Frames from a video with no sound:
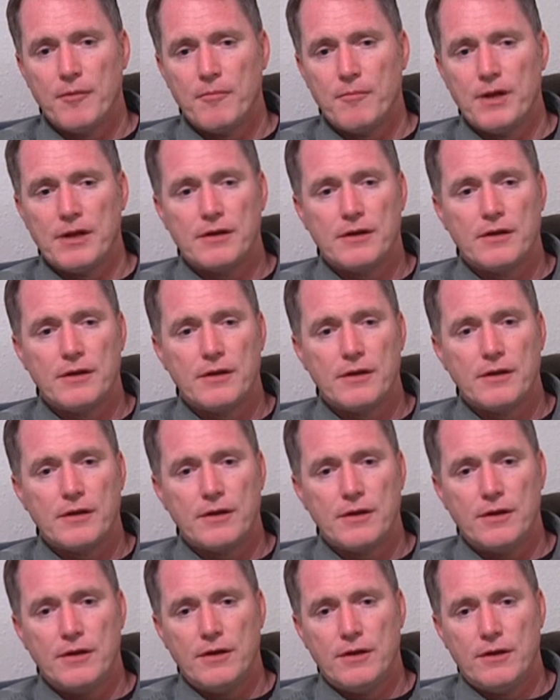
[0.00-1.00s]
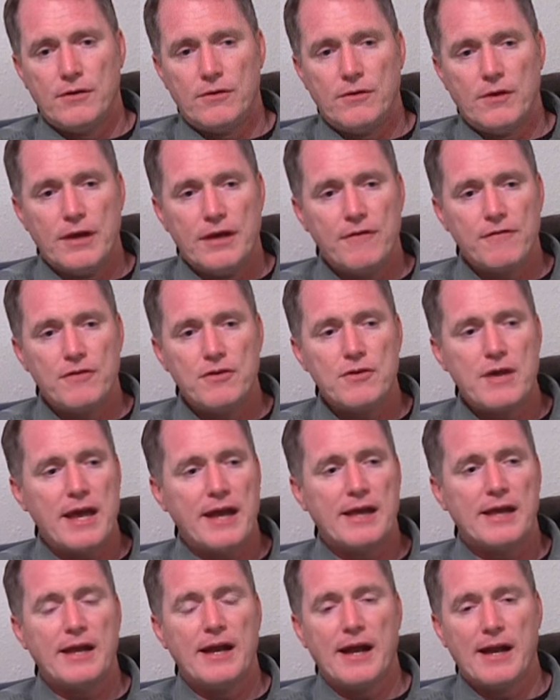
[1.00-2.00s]
But, you know, if you
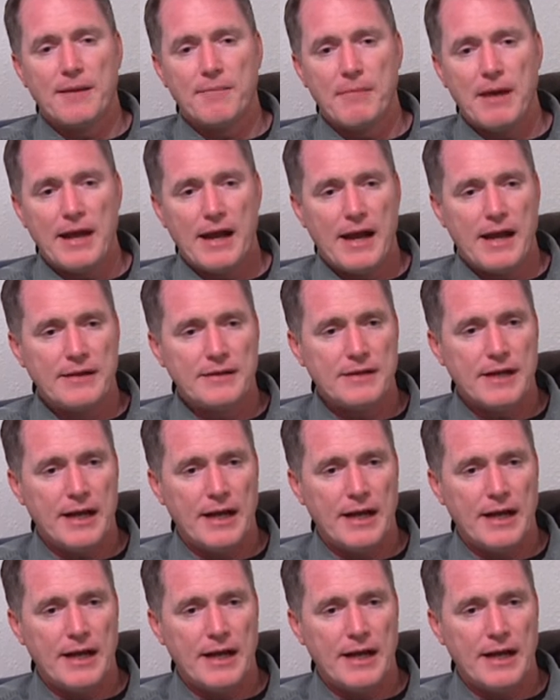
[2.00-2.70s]
can't get out of bed on